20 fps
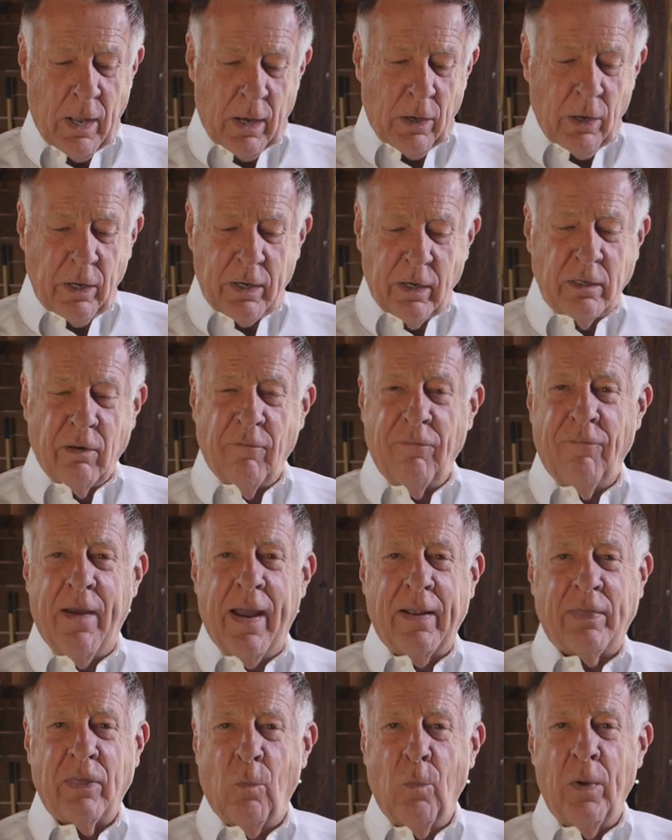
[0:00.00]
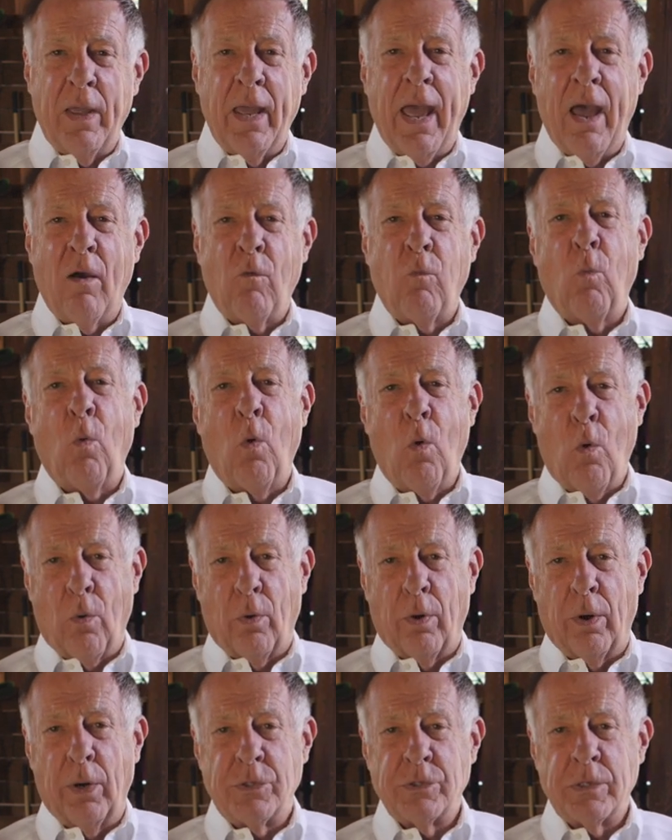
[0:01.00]
Look at the fact that we have
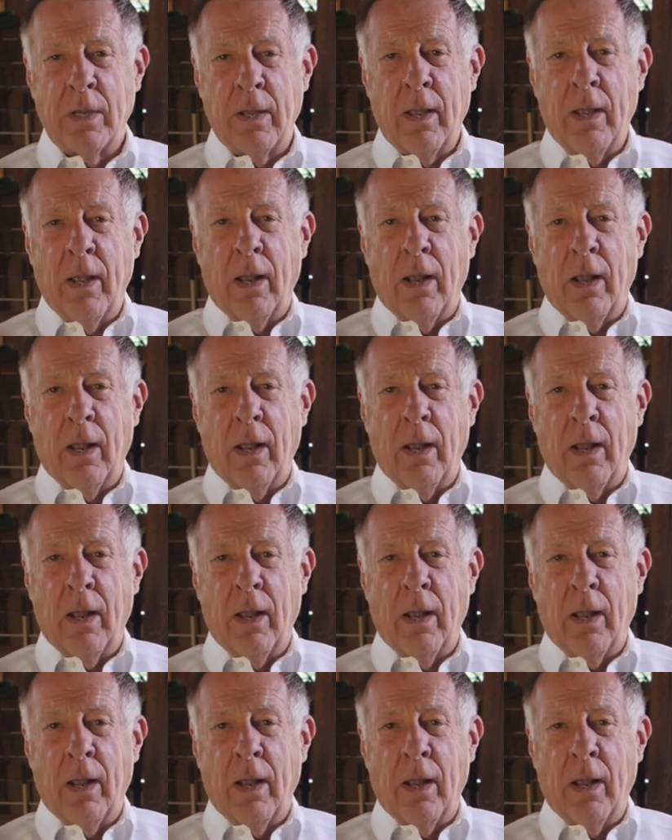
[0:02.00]
wars.